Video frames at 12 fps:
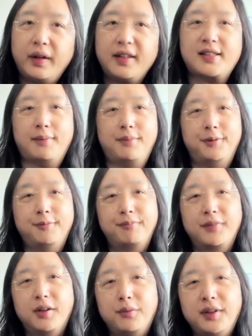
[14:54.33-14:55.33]
One
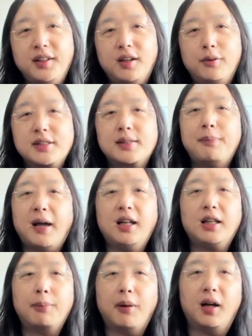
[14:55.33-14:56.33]
example, when there was
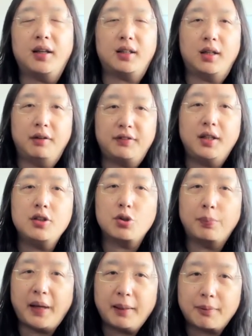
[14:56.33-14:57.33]
panic buying of
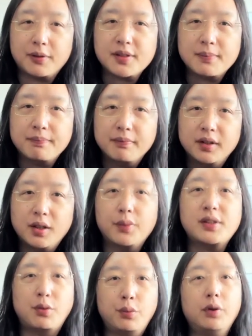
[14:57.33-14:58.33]
tissue papers,
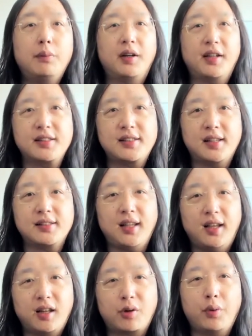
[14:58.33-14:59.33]
there was a rumor that
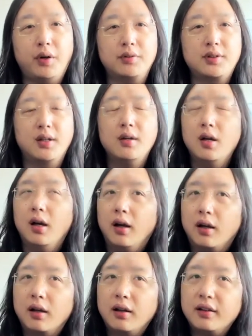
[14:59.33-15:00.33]
says, and I quote,
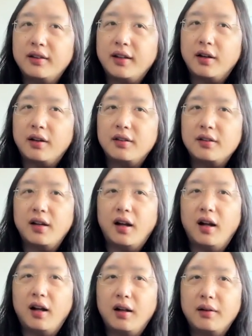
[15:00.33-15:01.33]
there
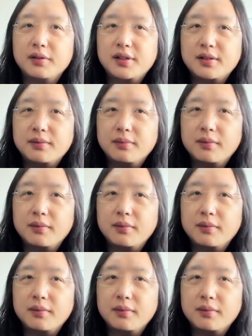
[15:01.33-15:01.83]
a